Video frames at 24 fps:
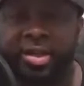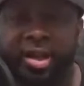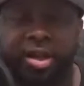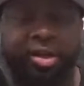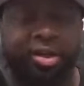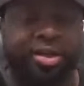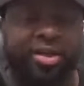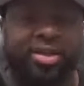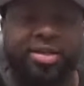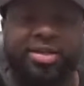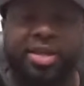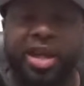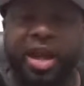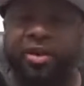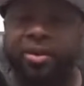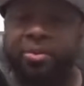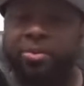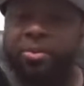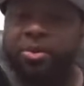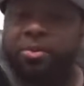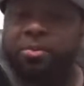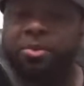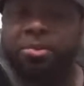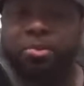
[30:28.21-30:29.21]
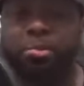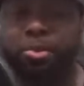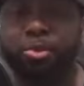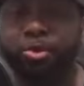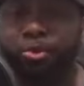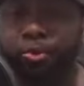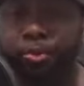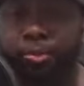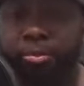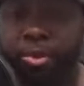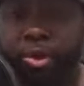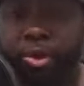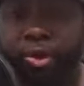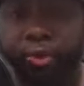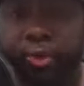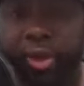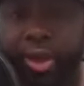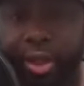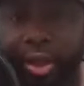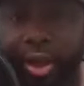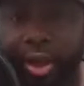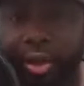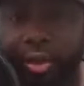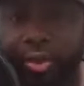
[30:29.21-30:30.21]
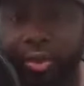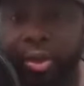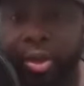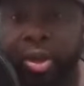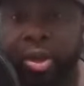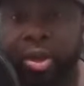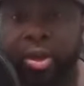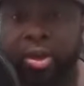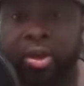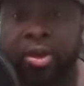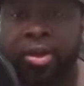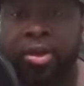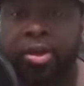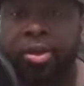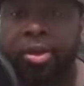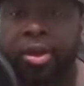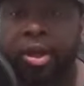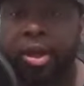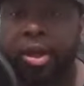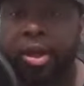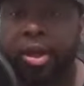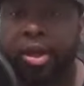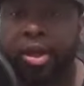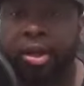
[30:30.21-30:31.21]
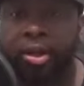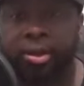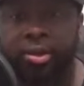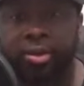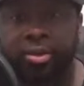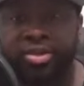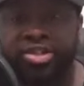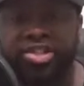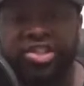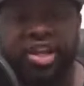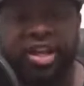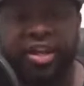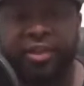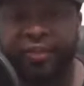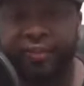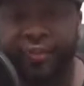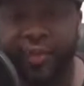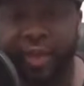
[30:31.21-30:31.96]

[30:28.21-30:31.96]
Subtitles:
Early as I remember Marino, Jay